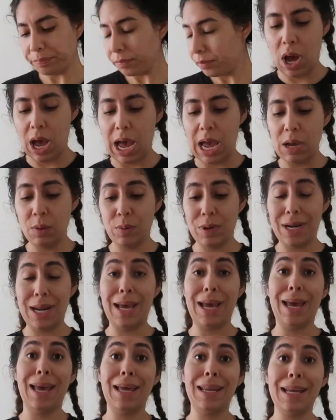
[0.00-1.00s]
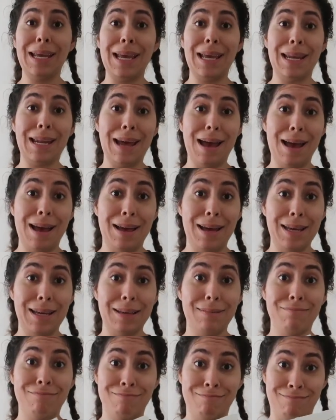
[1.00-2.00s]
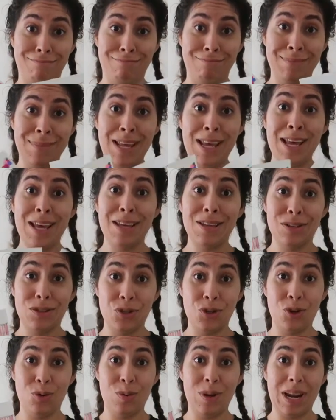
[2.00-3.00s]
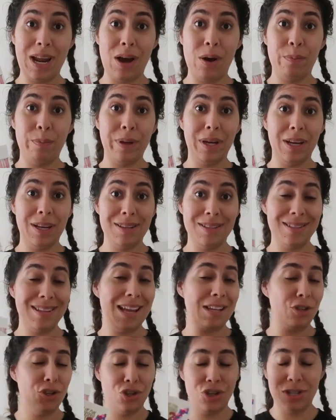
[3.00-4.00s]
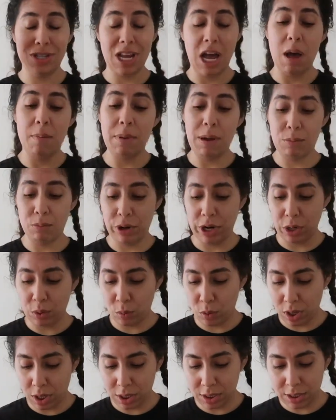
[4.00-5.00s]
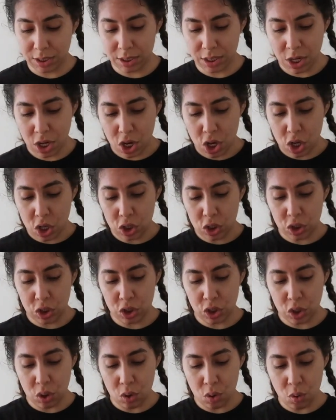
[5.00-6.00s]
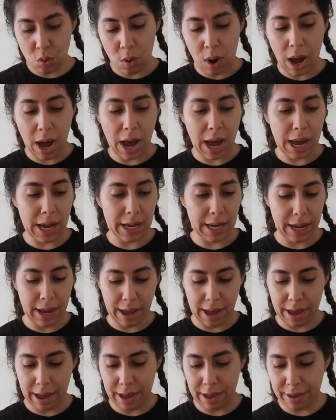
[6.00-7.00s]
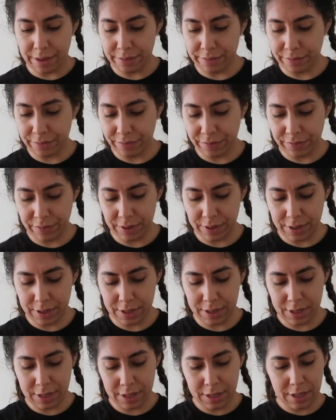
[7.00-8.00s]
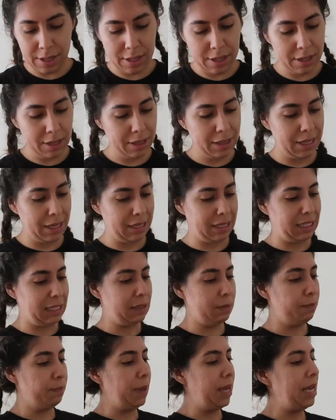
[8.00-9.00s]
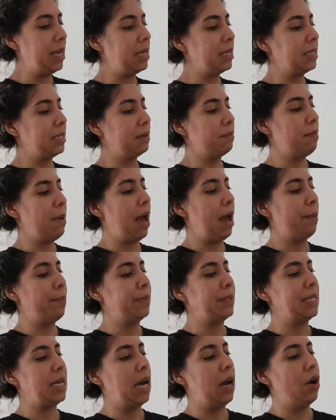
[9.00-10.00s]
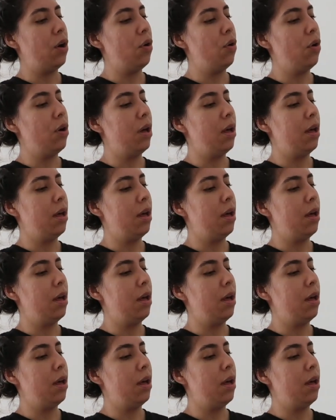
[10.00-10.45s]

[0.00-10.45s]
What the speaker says: I went ahead and I drew it out because that's just how my brain works. So I have this space mapped out